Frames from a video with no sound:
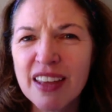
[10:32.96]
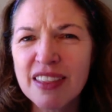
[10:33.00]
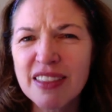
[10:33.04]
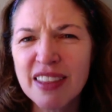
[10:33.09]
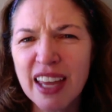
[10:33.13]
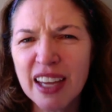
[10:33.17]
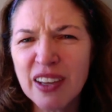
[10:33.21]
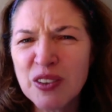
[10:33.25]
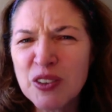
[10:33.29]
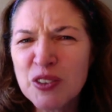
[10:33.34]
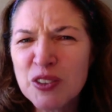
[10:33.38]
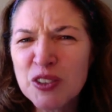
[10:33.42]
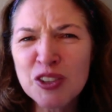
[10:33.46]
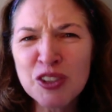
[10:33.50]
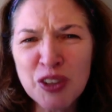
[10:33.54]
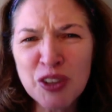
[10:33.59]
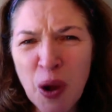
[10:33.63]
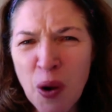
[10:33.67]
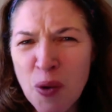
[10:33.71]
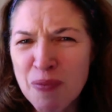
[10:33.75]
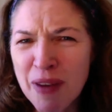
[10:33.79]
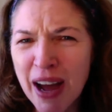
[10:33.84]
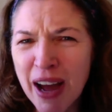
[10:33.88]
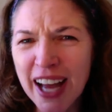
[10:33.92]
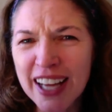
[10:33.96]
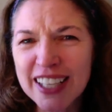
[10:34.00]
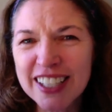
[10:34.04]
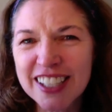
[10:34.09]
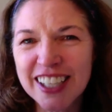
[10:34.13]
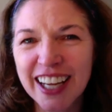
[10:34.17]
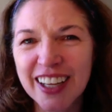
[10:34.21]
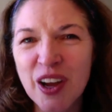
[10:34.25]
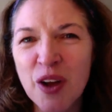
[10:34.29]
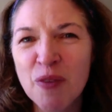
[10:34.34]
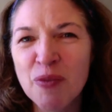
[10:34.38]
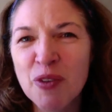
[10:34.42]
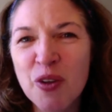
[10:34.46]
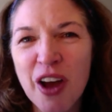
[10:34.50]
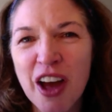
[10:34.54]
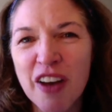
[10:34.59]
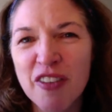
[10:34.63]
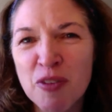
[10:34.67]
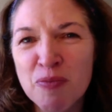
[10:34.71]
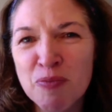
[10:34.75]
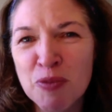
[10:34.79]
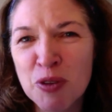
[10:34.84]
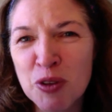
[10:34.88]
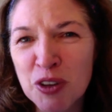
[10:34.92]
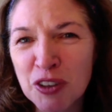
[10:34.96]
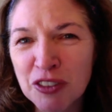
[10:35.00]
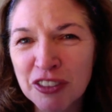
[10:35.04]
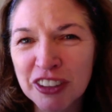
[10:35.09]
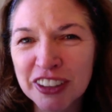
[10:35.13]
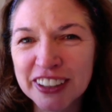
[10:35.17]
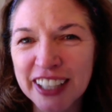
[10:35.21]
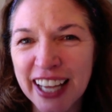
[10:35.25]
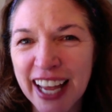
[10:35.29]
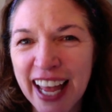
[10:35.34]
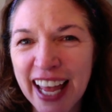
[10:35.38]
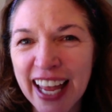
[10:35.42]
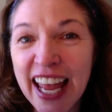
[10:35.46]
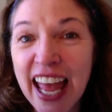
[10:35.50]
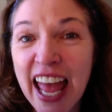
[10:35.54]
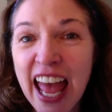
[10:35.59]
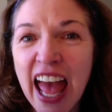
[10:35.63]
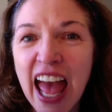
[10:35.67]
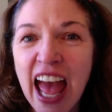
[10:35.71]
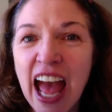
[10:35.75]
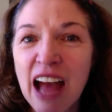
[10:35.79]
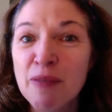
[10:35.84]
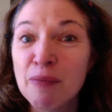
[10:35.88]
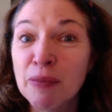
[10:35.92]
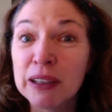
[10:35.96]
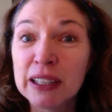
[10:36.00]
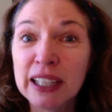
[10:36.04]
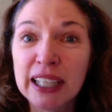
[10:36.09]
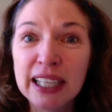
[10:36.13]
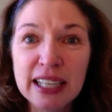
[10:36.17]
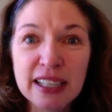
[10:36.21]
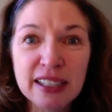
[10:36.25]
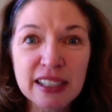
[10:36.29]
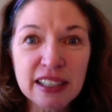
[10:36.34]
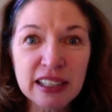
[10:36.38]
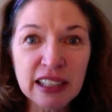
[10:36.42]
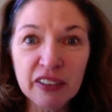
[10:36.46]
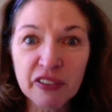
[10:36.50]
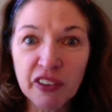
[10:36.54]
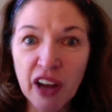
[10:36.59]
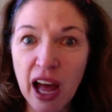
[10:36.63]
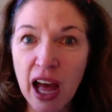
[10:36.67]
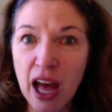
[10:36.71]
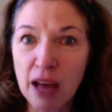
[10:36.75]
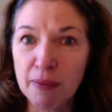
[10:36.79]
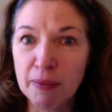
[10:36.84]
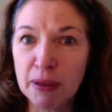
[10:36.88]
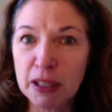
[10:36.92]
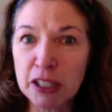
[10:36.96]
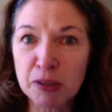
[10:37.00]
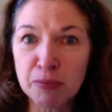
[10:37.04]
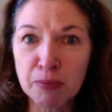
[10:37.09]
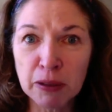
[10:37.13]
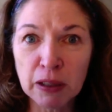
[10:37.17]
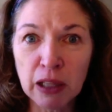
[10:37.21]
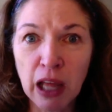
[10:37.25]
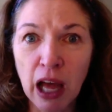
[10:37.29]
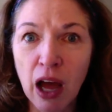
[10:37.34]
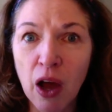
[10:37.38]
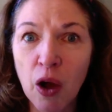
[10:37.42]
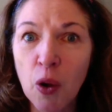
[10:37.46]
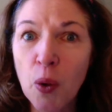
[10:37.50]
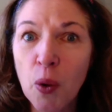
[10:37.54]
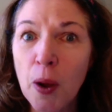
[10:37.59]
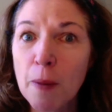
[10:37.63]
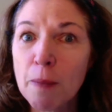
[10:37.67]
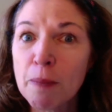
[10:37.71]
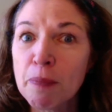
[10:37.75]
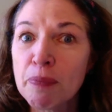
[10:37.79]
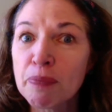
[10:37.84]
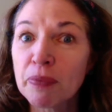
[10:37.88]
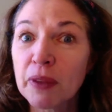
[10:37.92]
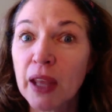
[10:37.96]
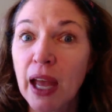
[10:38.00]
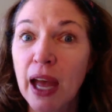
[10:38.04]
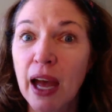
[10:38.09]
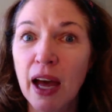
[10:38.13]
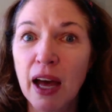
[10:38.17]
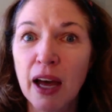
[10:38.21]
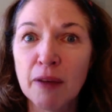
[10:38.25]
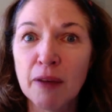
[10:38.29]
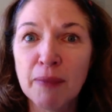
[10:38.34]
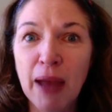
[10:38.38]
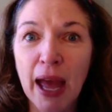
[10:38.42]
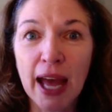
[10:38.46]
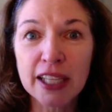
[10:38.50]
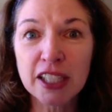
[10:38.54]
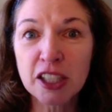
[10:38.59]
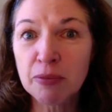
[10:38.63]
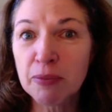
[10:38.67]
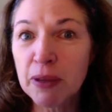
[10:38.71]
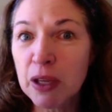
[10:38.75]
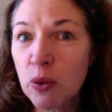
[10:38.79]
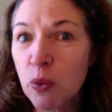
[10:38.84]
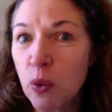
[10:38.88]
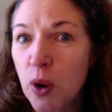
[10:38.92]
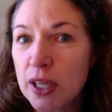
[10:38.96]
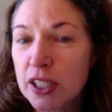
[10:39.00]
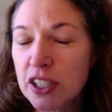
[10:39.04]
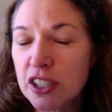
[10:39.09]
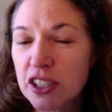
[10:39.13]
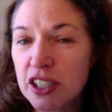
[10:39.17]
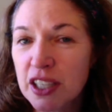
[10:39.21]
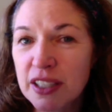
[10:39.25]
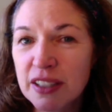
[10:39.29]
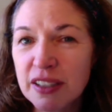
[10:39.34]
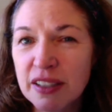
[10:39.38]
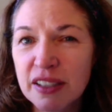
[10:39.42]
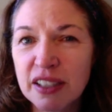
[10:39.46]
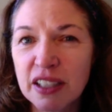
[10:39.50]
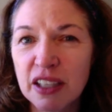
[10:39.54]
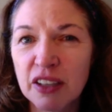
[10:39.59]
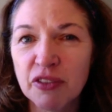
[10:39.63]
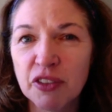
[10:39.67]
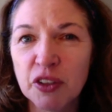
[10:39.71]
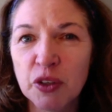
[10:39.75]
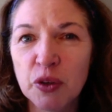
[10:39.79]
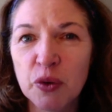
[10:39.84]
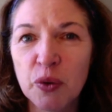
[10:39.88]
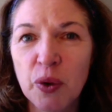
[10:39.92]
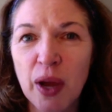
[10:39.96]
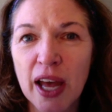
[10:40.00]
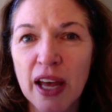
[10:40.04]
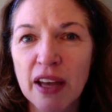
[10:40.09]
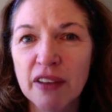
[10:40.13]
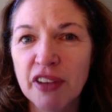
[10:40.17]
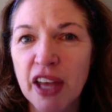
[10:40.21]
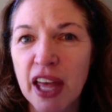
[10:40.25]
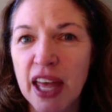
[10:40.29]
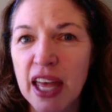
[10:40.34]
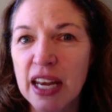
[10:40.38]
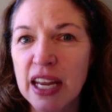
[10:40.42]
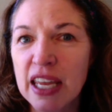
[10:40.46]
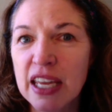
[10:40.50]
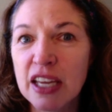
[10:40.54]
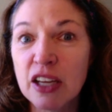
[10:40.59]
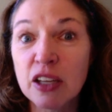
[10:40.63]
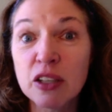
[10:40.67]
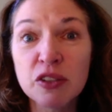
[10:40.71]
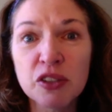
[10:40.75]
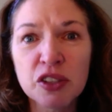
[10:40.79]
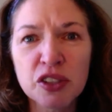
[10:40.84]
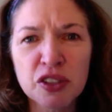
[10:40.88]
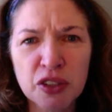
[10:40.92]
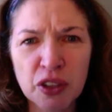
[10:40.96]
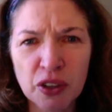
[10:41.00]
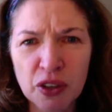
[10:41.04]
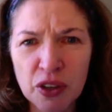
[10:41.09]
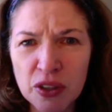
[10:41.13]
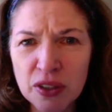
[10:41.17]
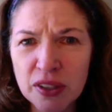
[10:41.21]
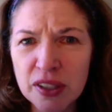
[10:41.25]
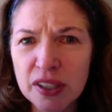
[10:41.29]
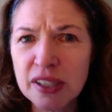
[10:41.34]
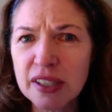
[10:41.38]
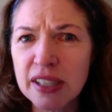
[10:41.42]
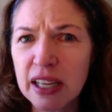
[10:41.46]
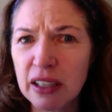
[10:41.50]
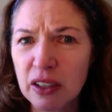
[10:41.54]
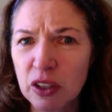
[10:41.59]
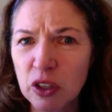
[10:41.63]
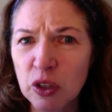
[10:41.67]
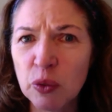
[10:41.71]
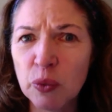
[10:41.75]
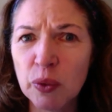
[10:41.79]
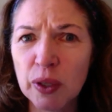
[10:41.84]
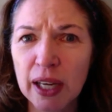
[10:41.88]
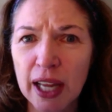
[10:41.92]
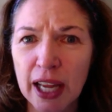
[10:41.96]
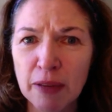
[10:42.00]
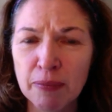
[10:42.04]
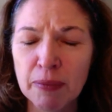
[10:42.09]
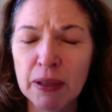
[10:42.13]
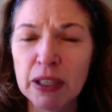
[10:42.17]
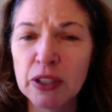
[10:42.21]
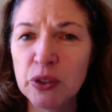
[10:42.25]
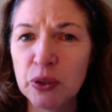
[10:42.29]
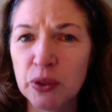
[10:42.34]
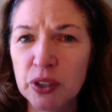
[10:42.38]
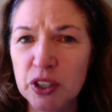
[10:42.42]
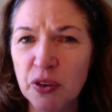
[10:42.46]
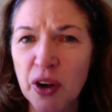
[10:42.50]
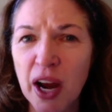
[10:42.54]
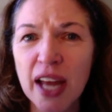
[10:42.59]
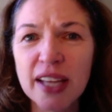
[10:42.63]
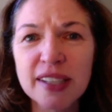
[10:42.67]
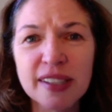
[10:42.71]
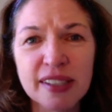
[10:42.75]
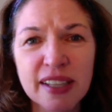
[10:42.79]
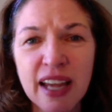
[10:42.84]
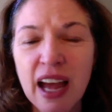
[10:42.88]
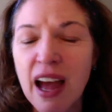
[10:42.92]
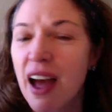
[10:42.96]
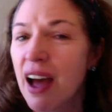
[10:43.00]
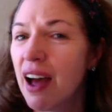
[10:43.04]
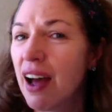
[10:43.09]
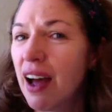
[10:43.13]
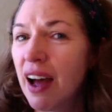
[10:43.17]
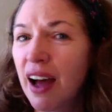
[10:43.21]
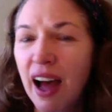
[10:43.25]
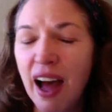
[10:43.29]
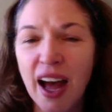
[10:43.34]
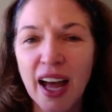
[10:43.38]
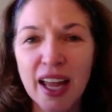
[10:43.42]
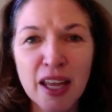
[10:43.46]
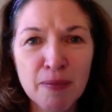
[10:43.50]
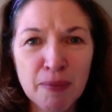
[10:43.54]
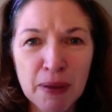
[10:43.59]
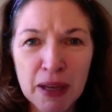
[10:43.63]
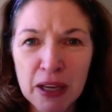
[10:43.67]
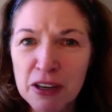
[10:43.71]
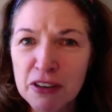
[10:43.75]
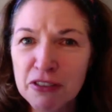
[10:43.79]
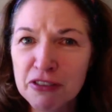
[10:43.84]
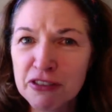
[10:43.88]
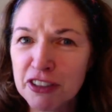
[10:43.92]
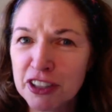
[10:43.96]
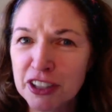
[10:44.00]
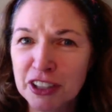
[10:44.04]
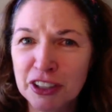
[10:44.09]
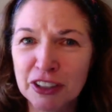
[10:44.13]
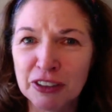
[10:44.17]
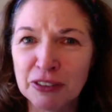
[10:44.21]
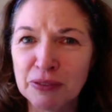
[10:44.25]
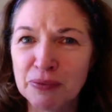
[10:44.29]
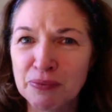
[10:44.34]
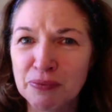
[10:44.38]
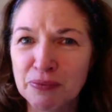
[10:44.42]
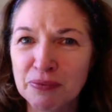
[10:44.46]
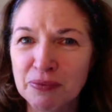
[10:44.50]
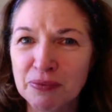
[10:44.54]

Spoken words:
Thank you so much. I hope you have a beautiful day. Please leave comments below. Ask me questions. If you have any concerns that you would like me to address, I am here for you.